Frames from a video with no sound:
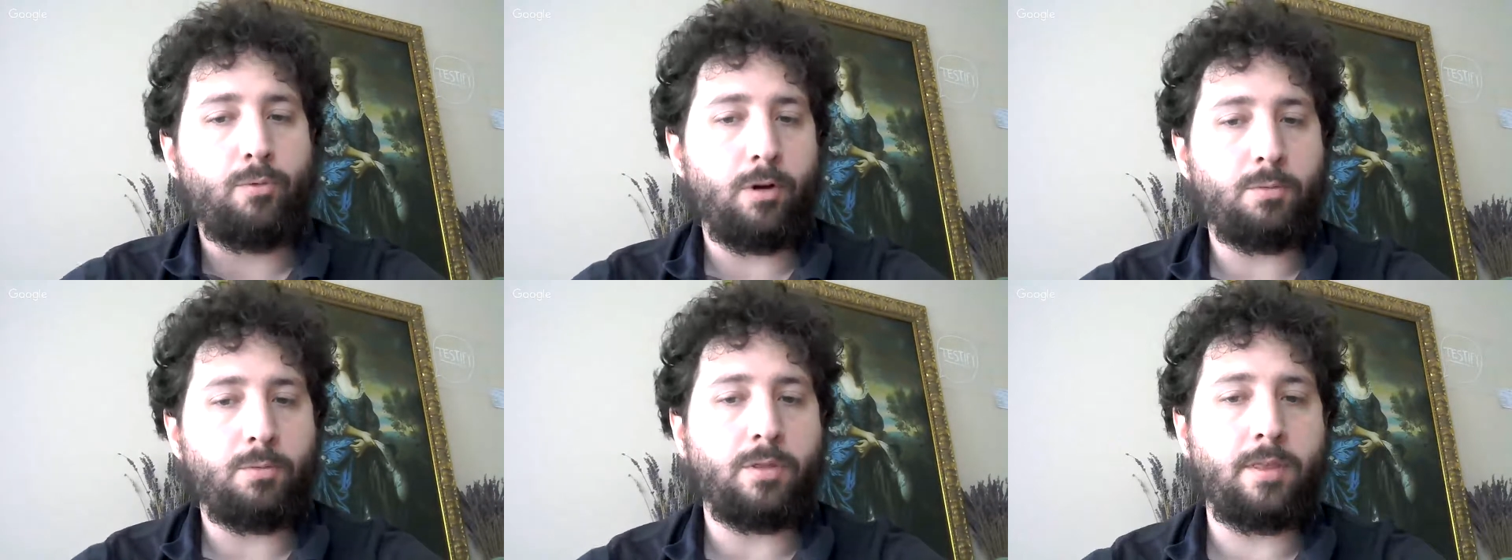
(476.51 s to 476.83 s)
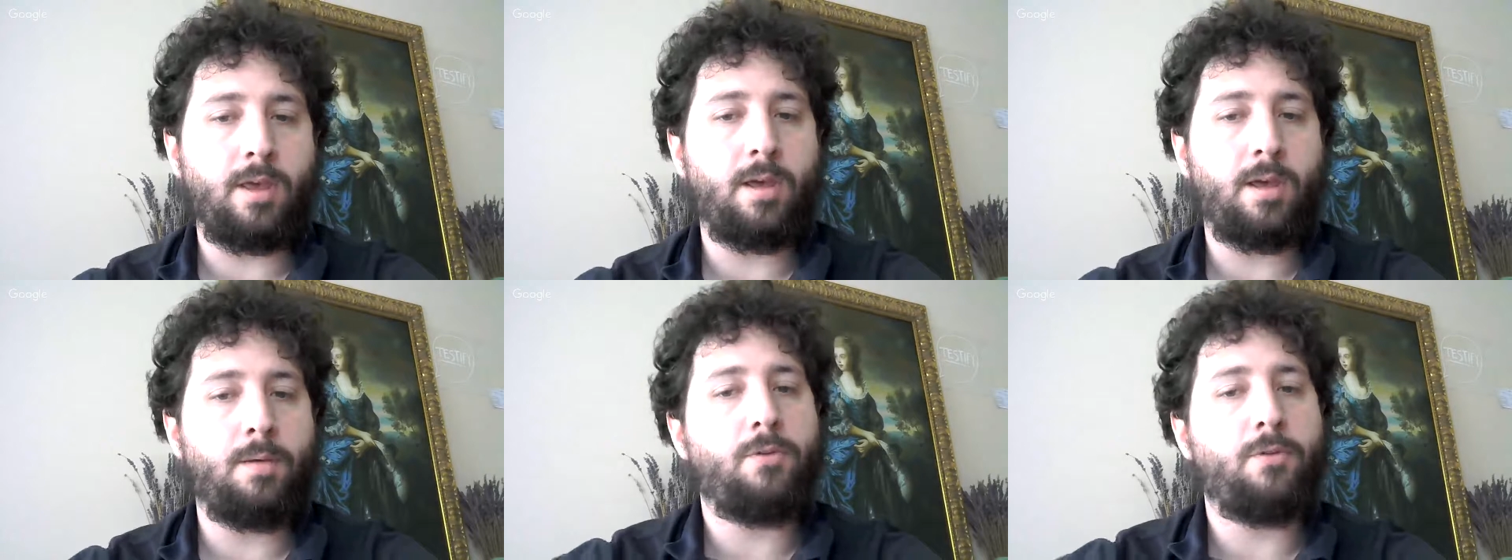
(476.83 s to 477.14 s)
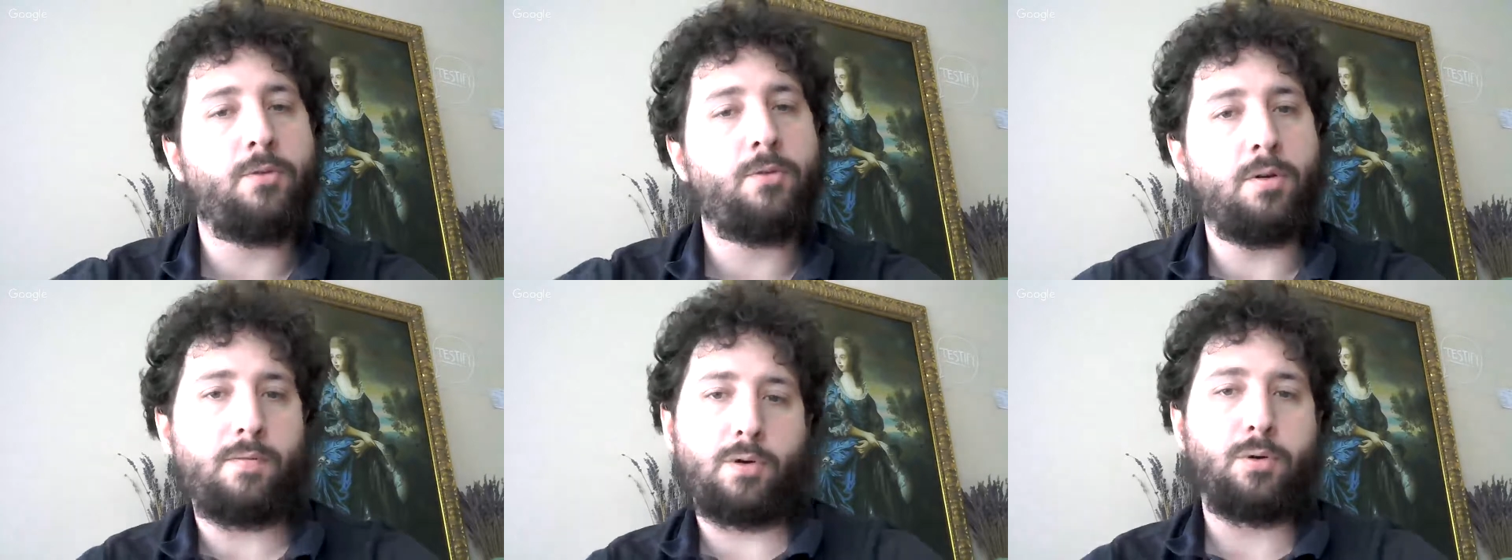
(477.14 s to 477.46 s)
work with
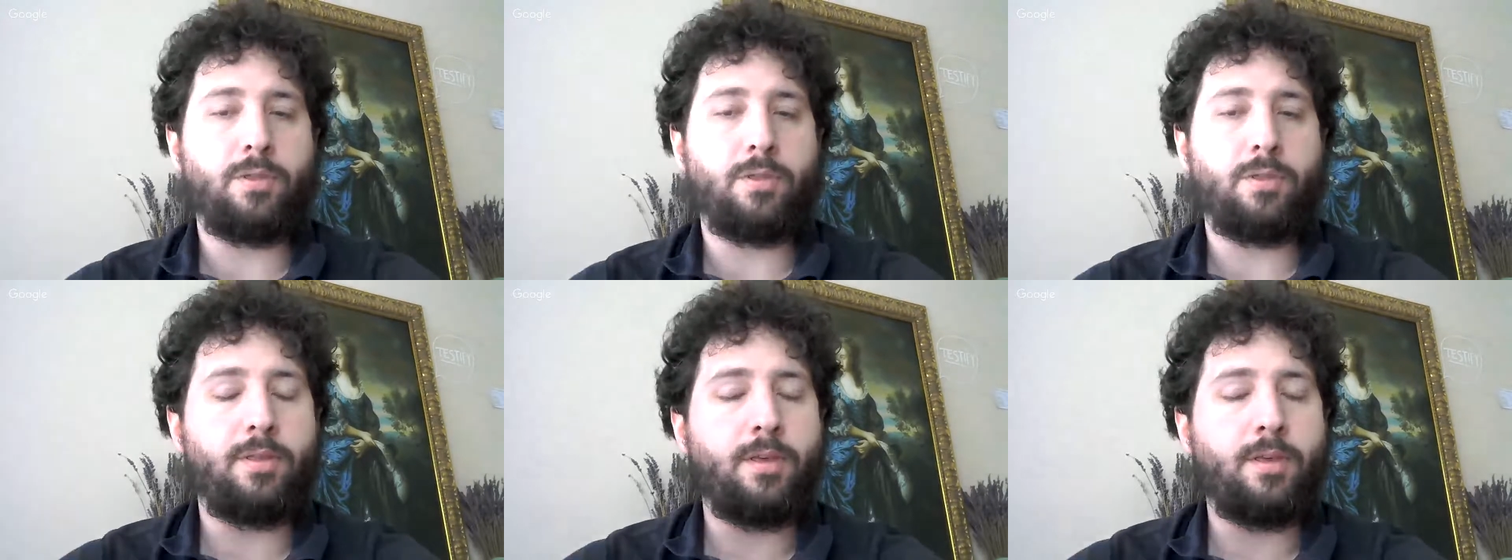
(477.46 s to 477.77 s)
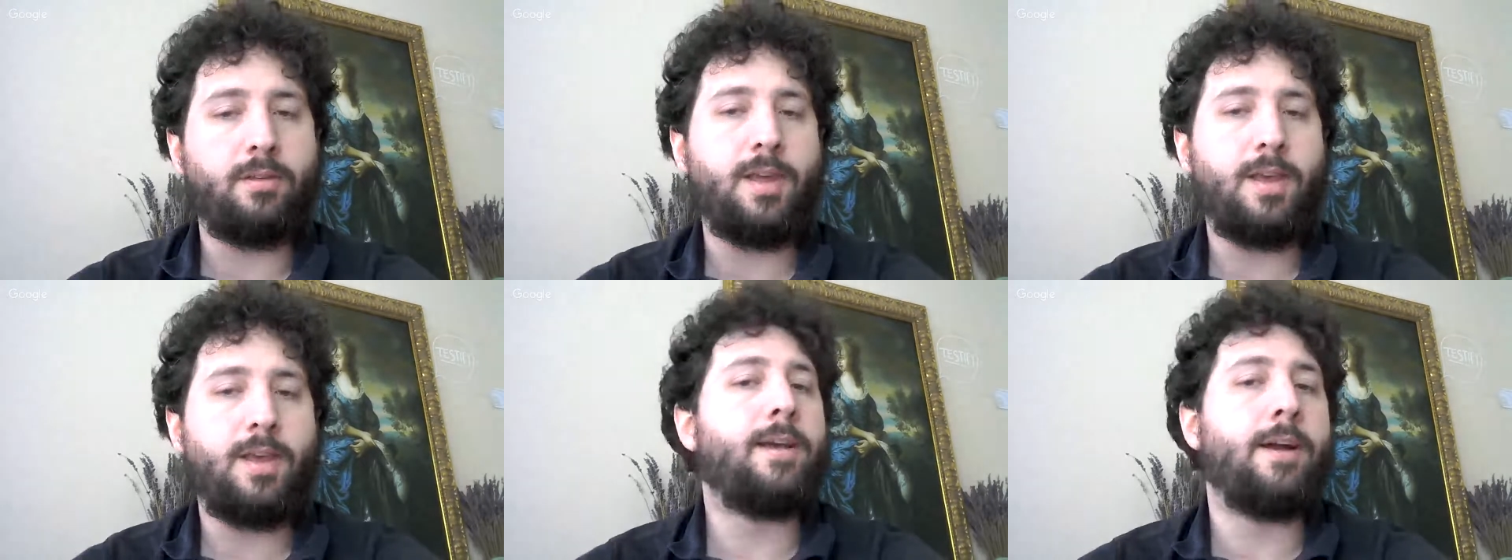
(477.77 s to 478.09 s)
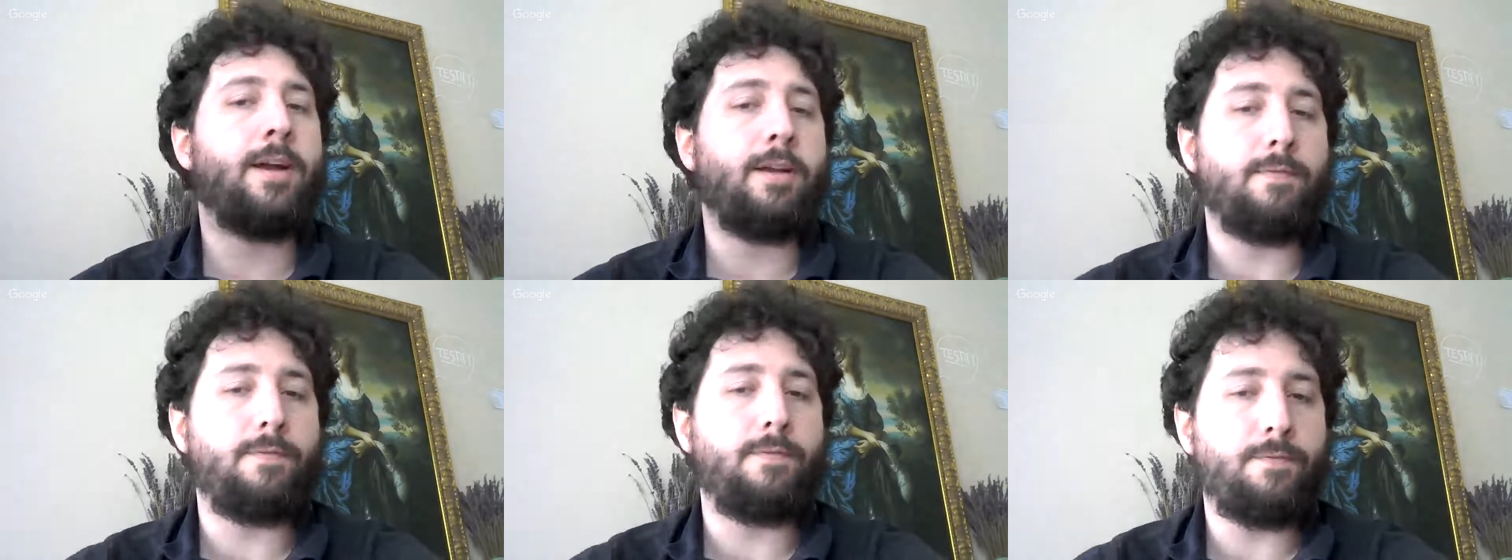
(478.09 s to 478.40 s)
them to evoke the
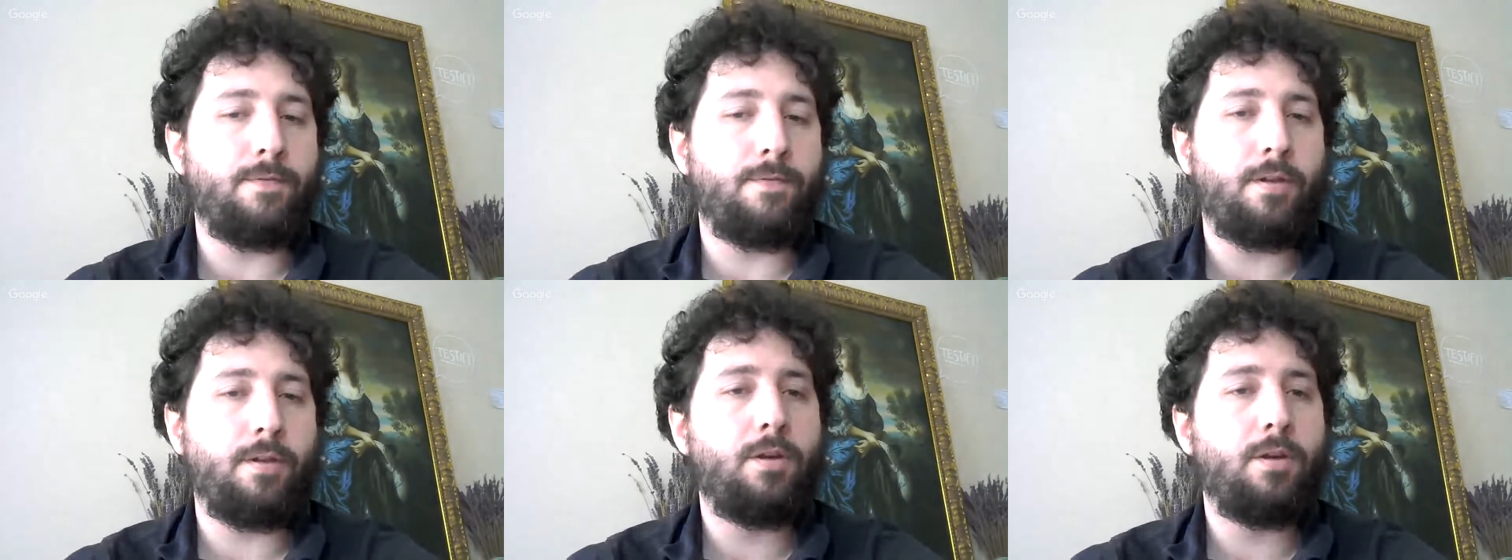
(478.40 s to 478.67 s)
exact kind of